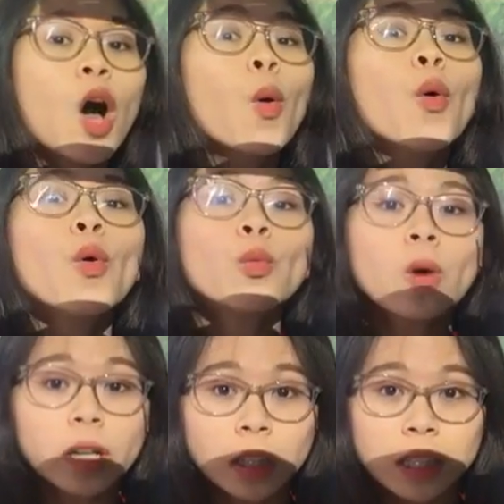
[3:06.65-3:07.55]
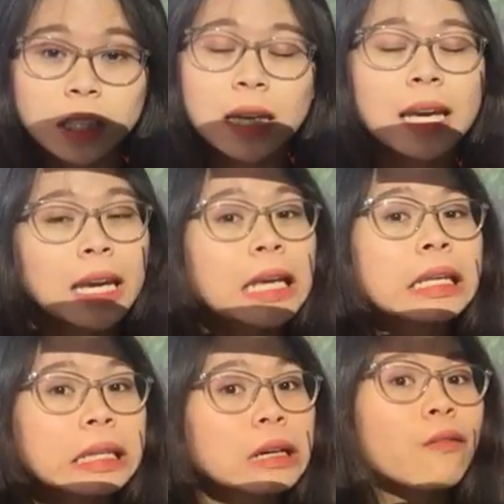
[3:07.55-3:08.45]
Who works
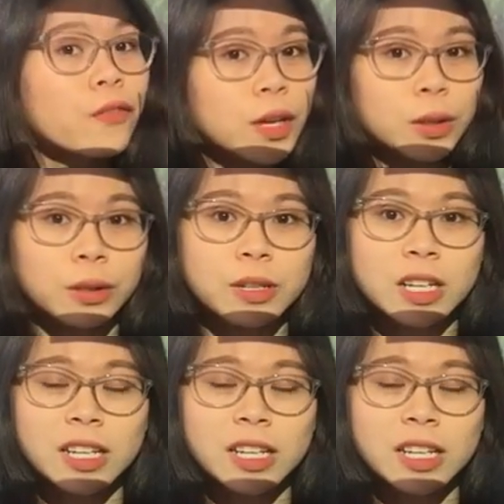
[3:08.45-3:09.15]
in the field?